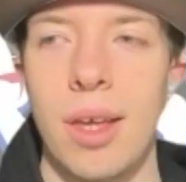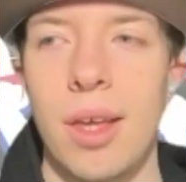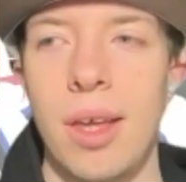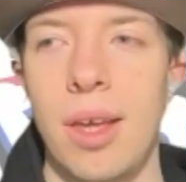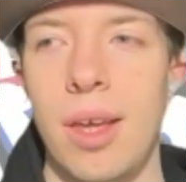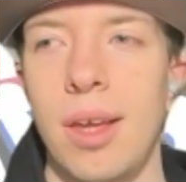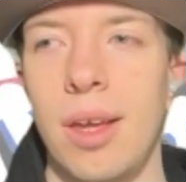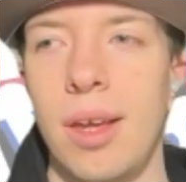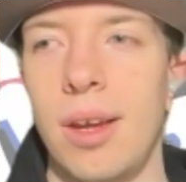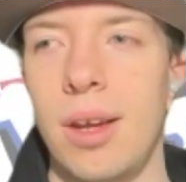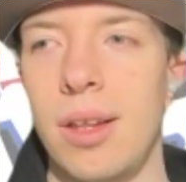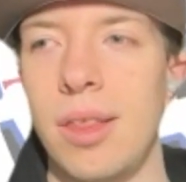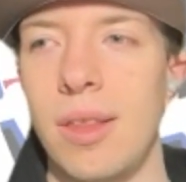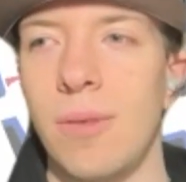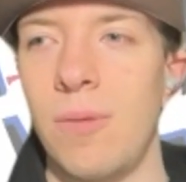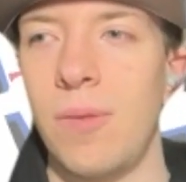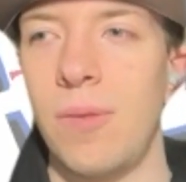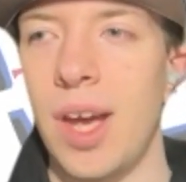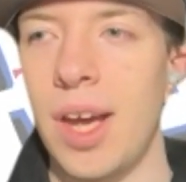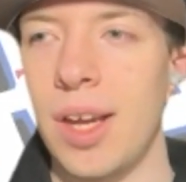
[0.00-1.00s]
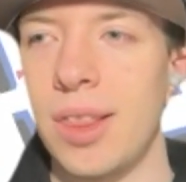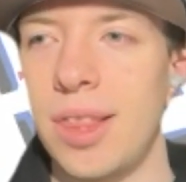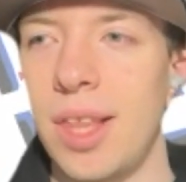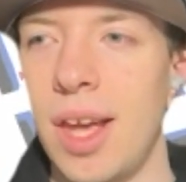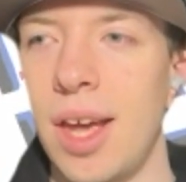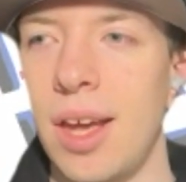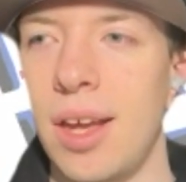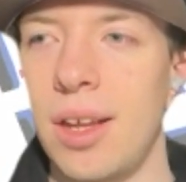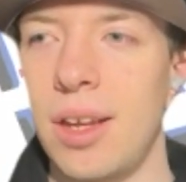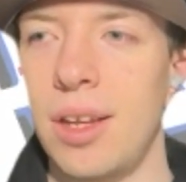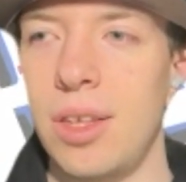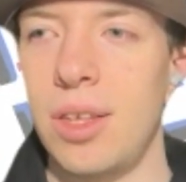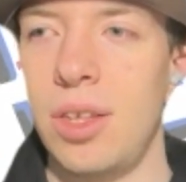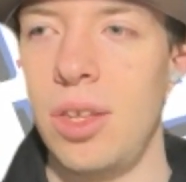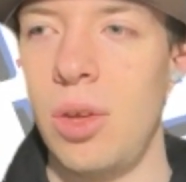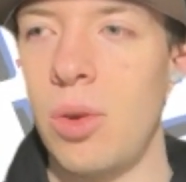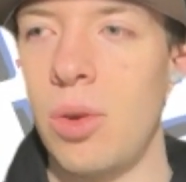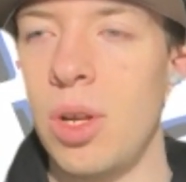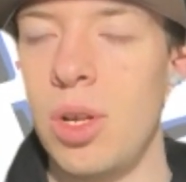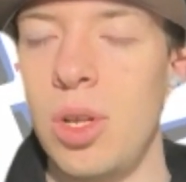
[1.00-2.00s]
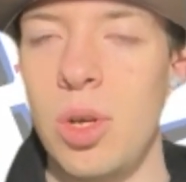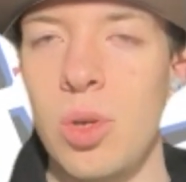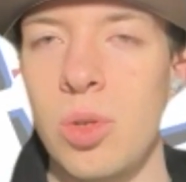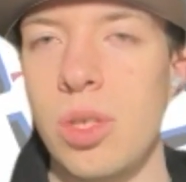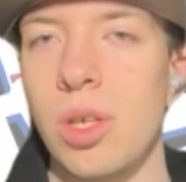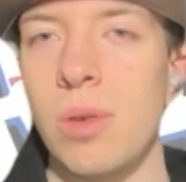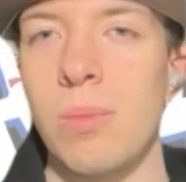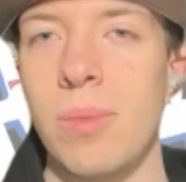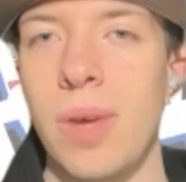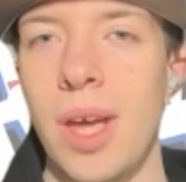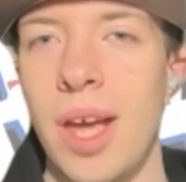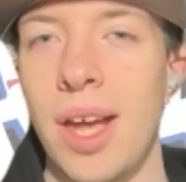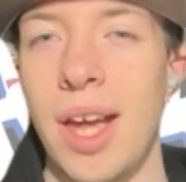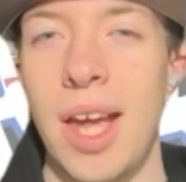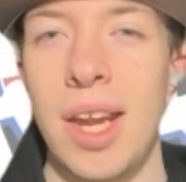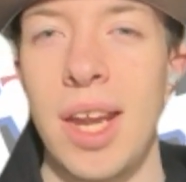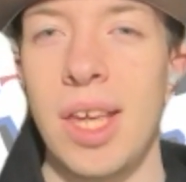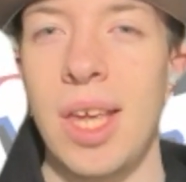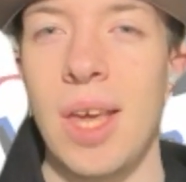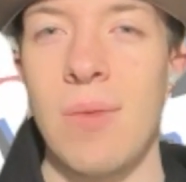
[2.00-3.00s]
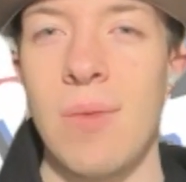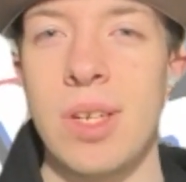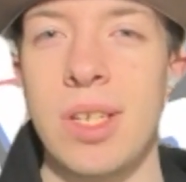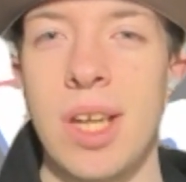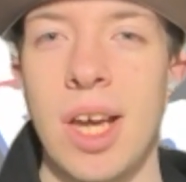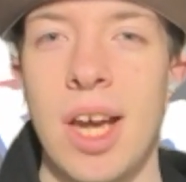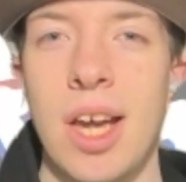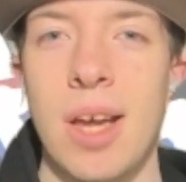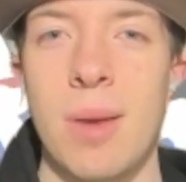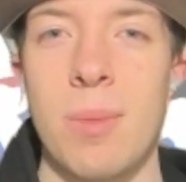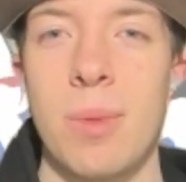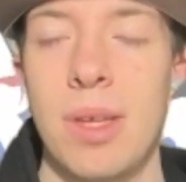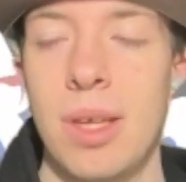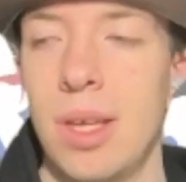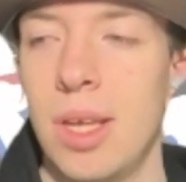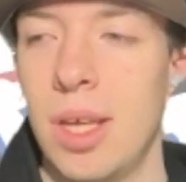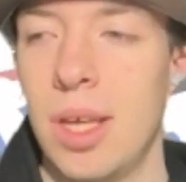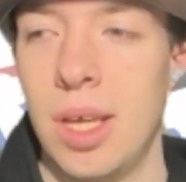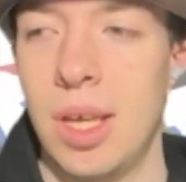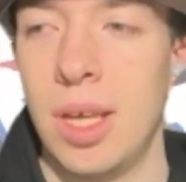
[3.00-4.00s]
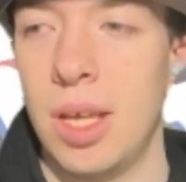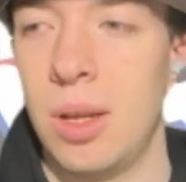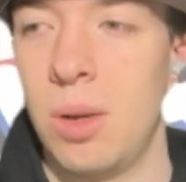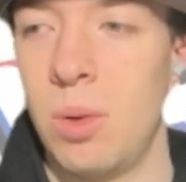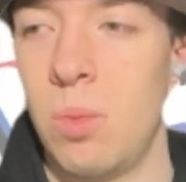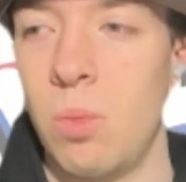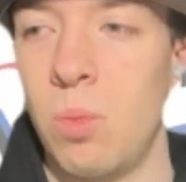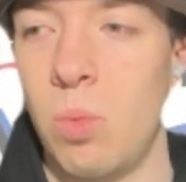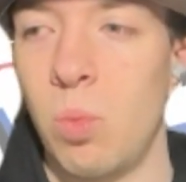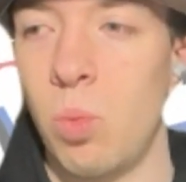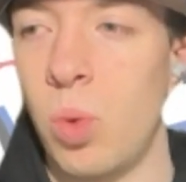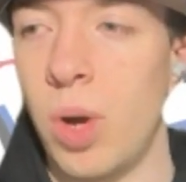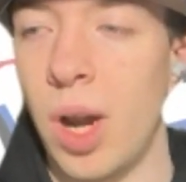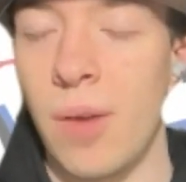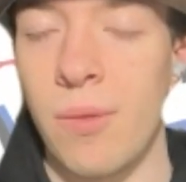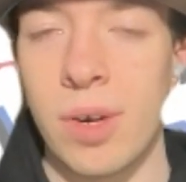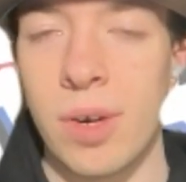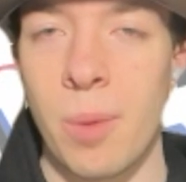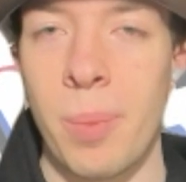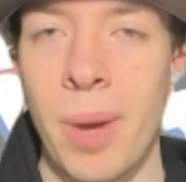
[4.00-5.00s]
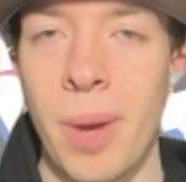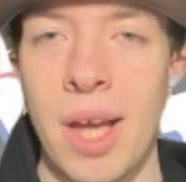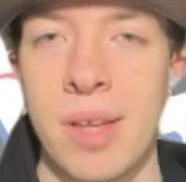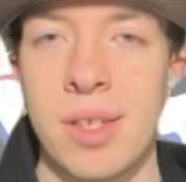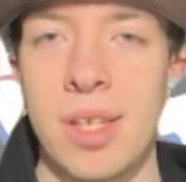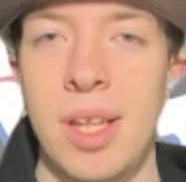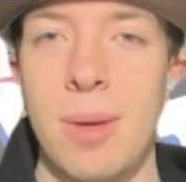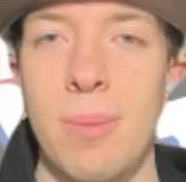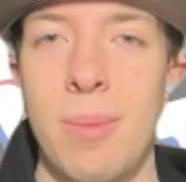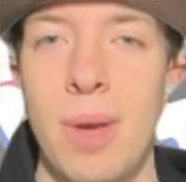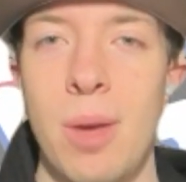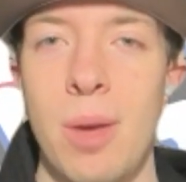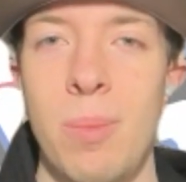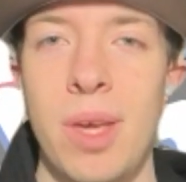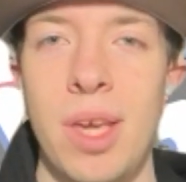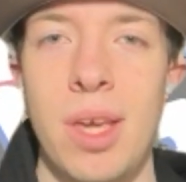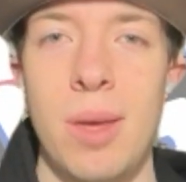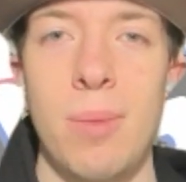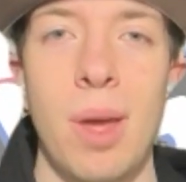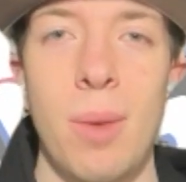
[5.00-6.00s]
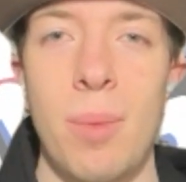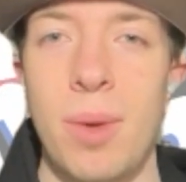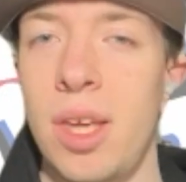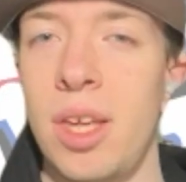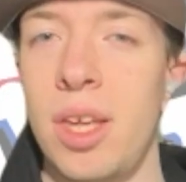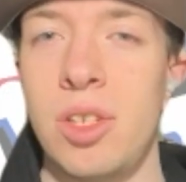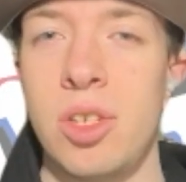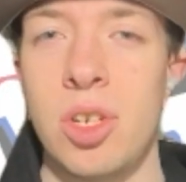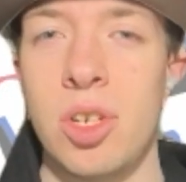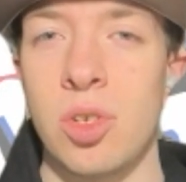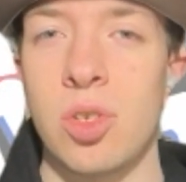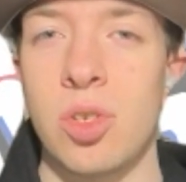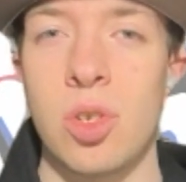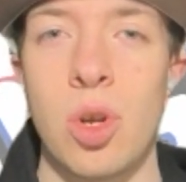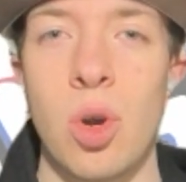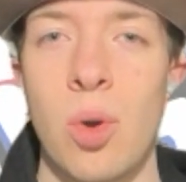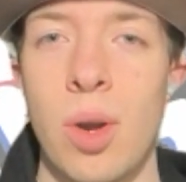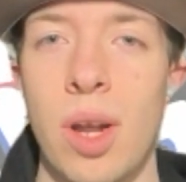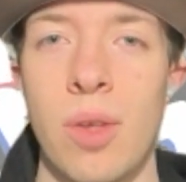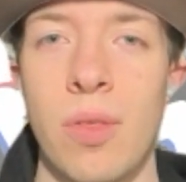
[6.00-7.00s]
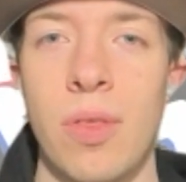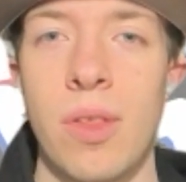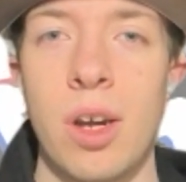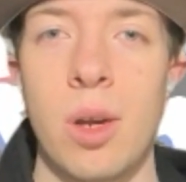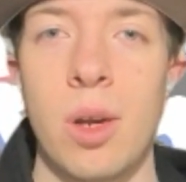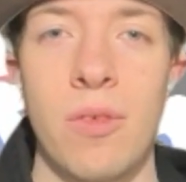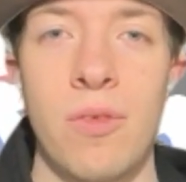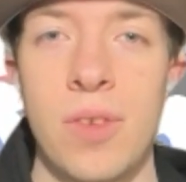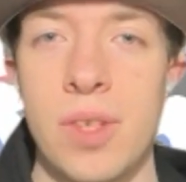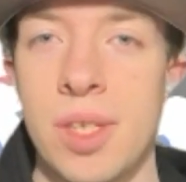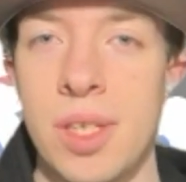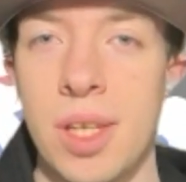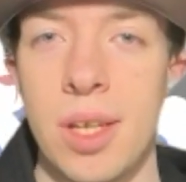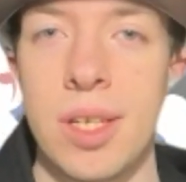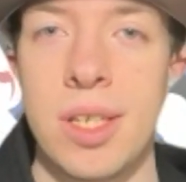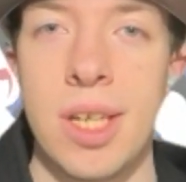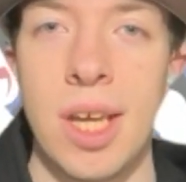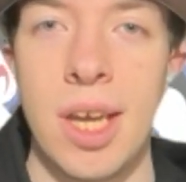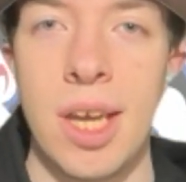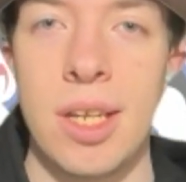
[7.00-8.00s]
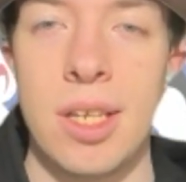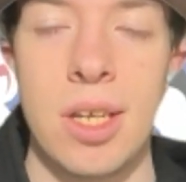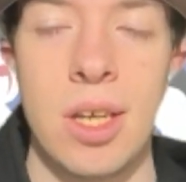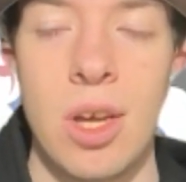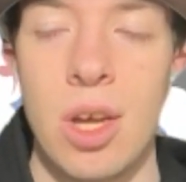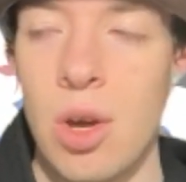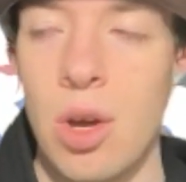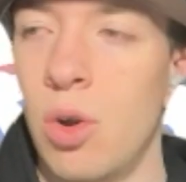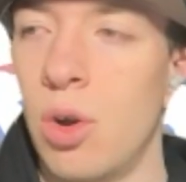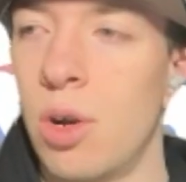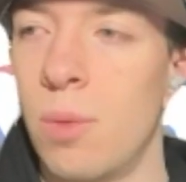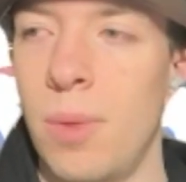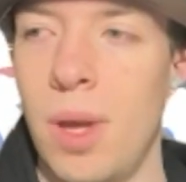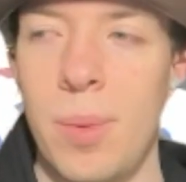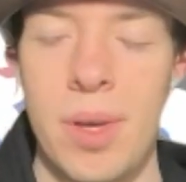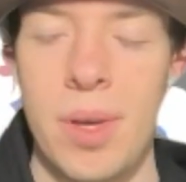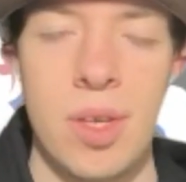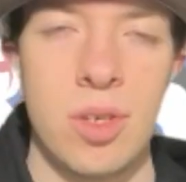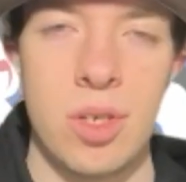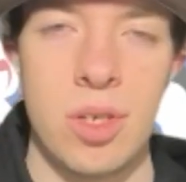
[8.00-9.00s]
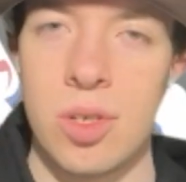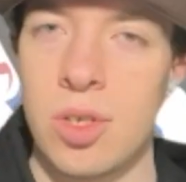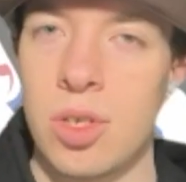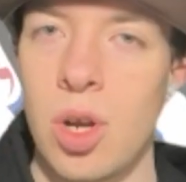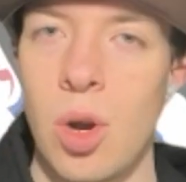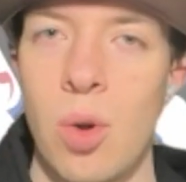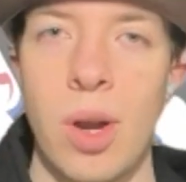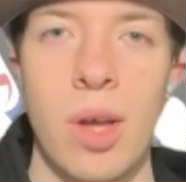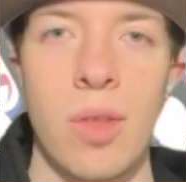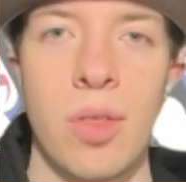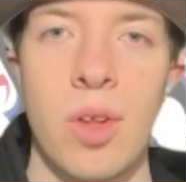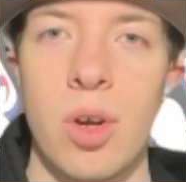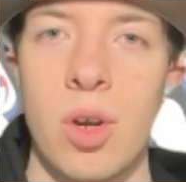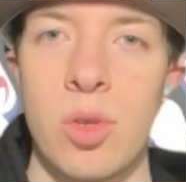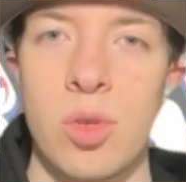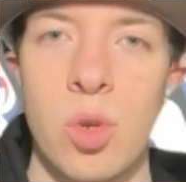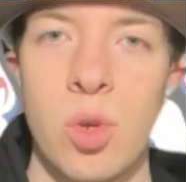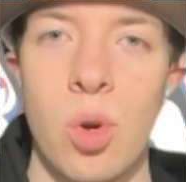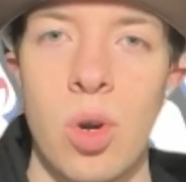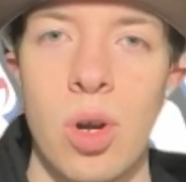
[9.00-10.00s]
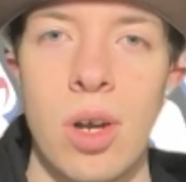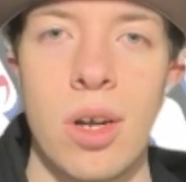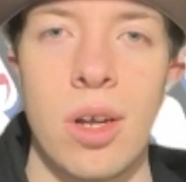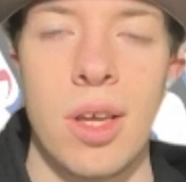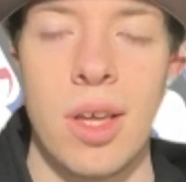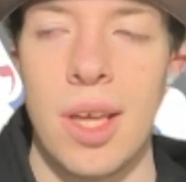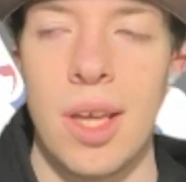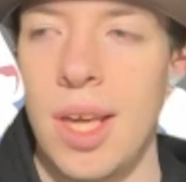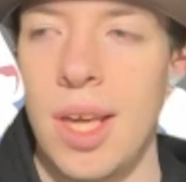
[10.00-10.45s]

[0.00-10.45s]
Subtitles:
And the fact that you can use him at any given time in whatever capacity it may be, maybe he's just going out there to facilitate, or maybe he's just going out there to score.